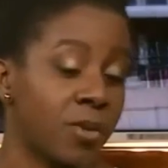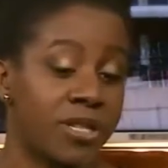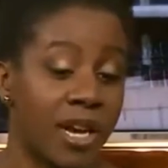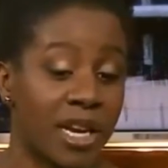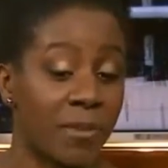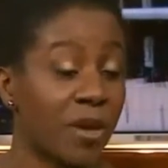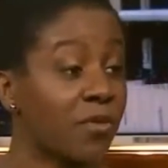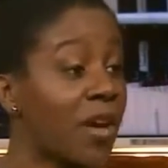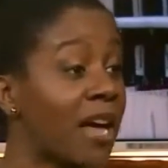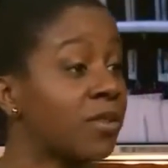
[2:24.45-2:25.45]
We're talking
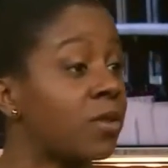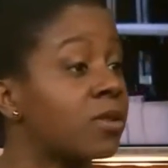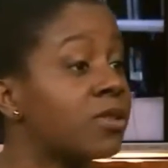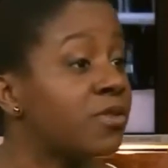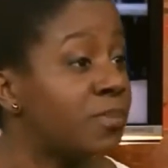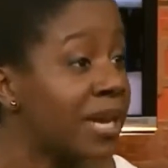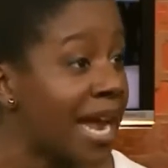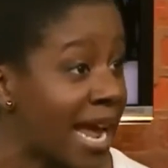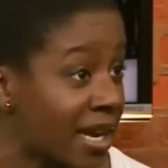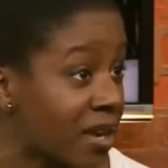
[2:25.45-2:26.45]
about 5-year-olds who've been
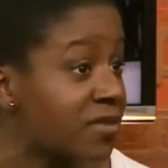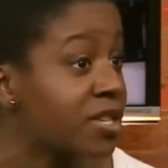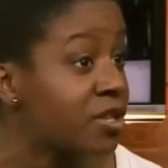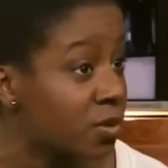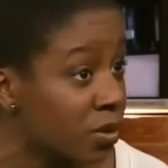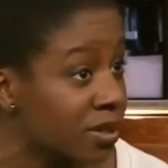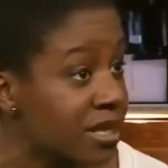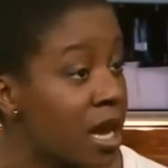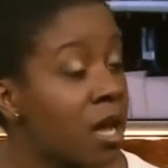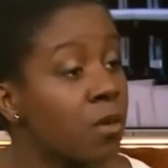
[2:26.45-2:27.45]
handcuffed in
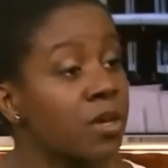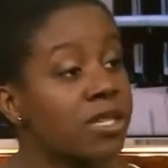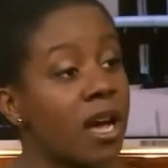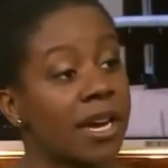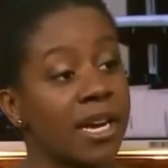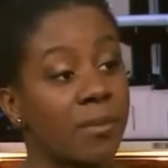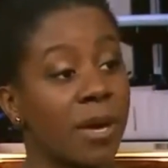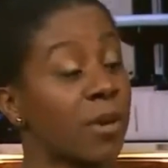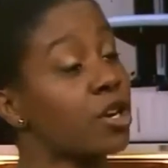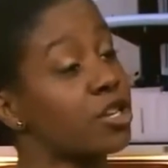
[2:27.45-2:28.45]
schools. We're talking
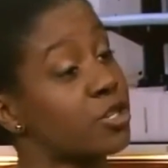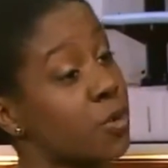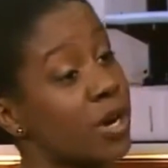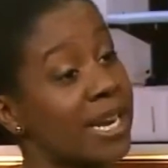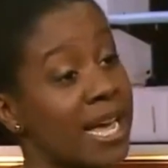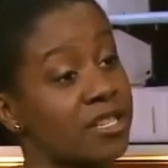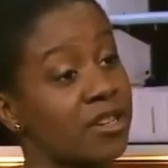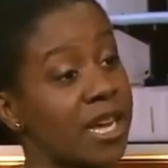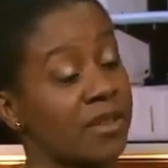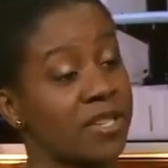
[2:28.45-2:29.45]
about, we heard a story
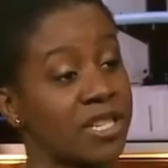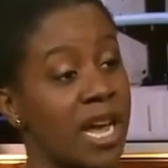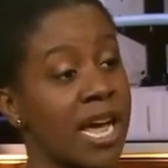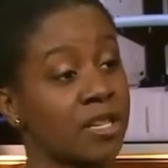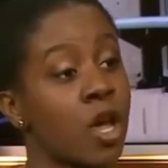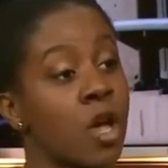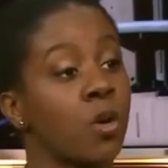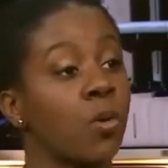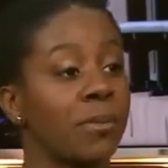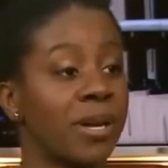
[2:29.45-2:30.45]
yesterday of a child
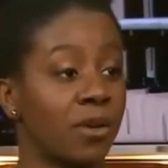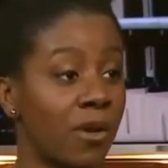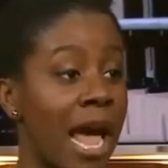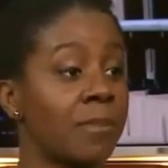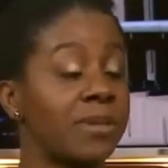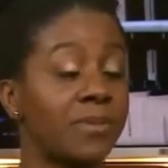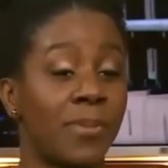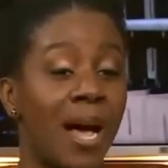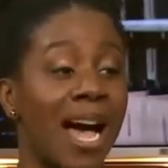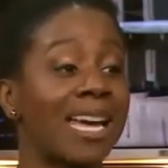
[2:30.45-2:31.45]
who had been grabbed
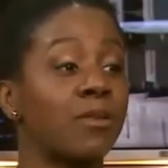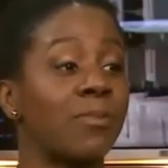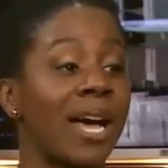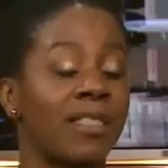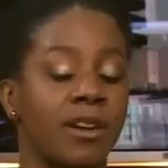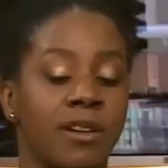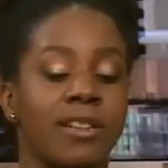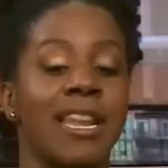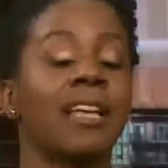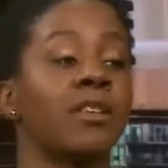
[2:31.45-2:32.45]
by their
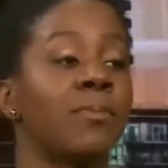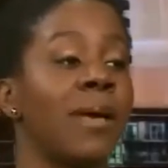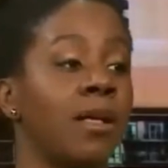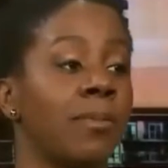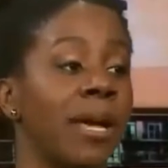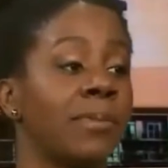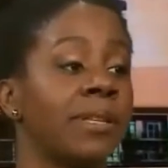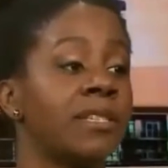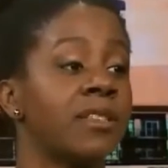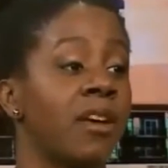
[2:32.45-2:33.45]
neck lapel by a
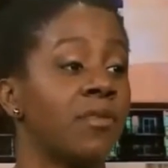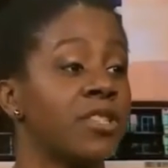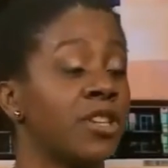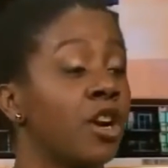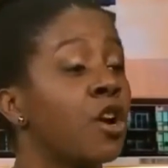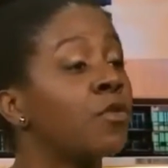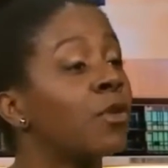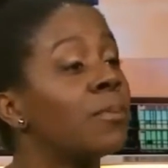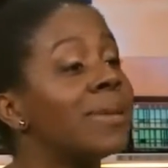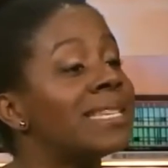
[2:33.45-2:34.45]
police officer
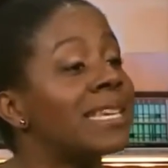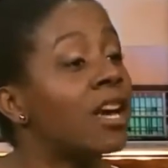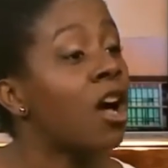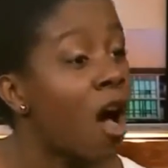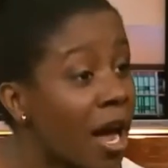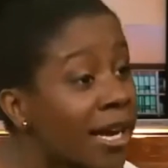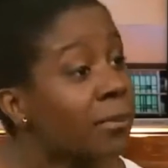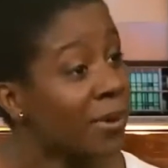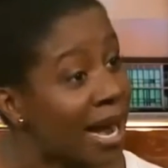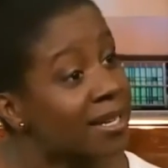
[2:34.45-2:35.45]
for missing hockey
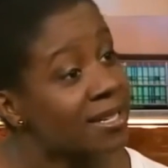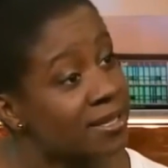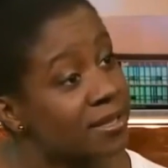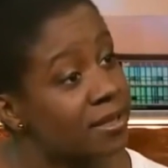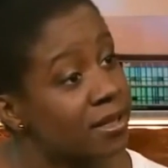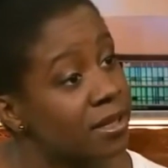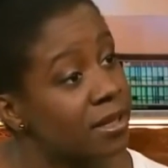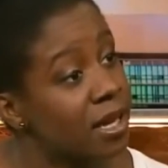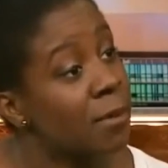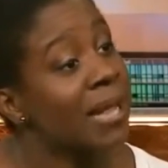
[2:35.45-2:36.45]
practice.
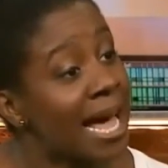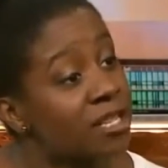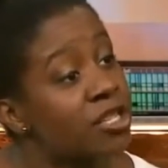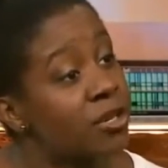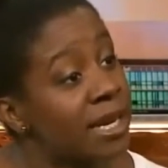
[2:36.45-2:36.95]
A black student.